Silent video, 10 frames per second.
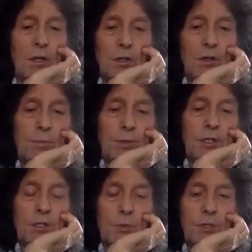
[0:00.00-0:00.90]
Mm. You can put
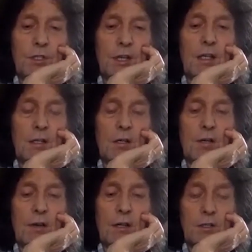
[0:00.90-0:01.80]
it to one side till you're
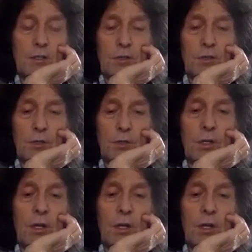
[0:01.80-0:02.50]
ready to record.